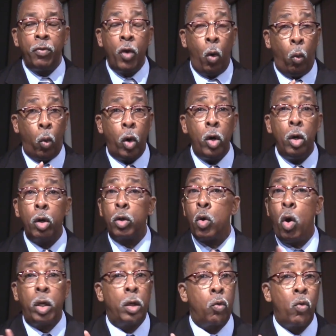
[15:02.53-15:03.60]
the world
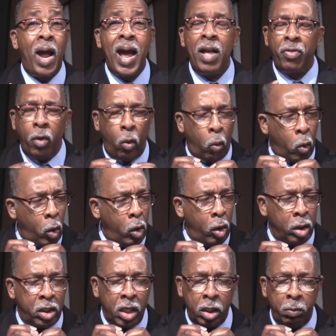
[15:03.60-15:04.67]
going awry, the
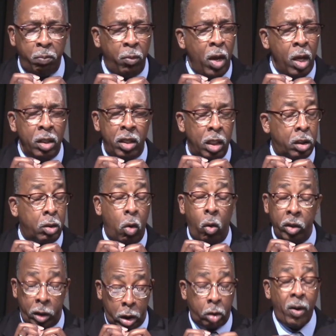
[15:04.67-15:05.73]
world just, just
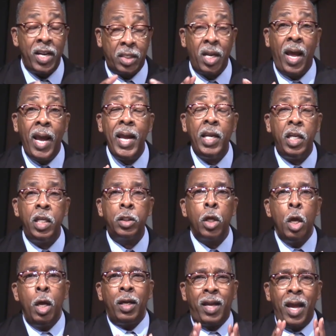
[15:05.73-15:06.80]
going straight to Hades.
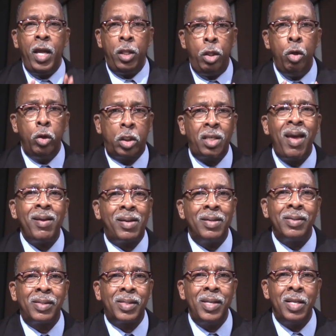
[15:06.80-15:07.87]
Can you stay
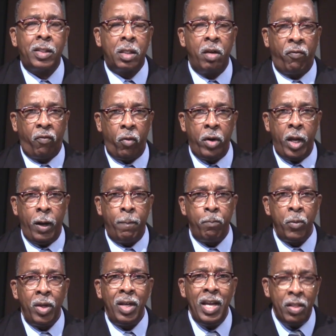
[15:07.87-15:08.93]
consistent, friend?
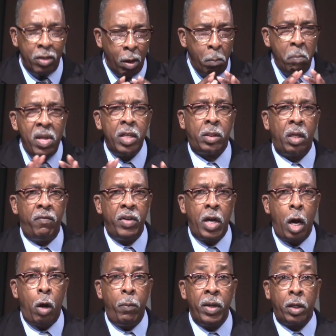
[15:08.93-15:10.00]
in the midst of it
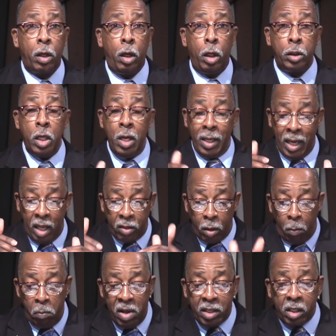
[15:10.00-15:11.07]
all because in
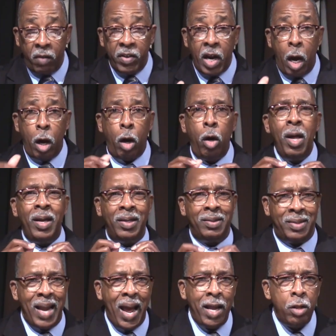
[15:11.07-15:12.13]
the midst of it all,
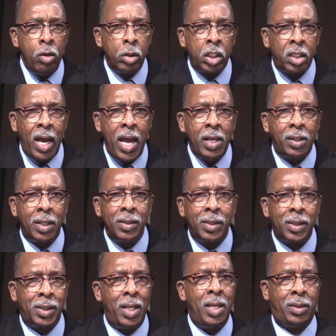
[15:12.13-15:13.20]
Daniel stayed
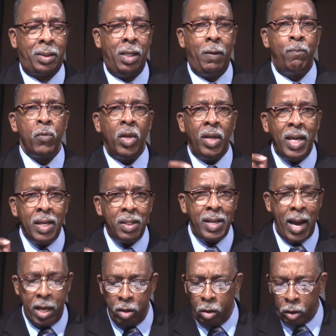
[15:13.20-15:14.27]
consistent in
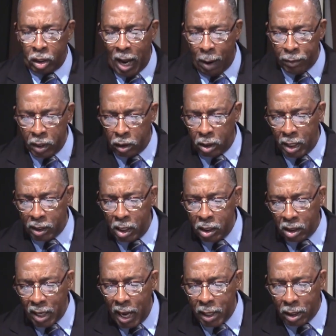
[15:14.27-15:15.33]
Daniel chapter 6. He
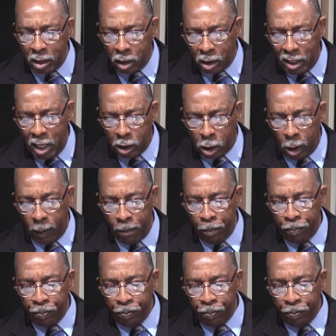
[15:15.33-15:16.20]
stayed consistent.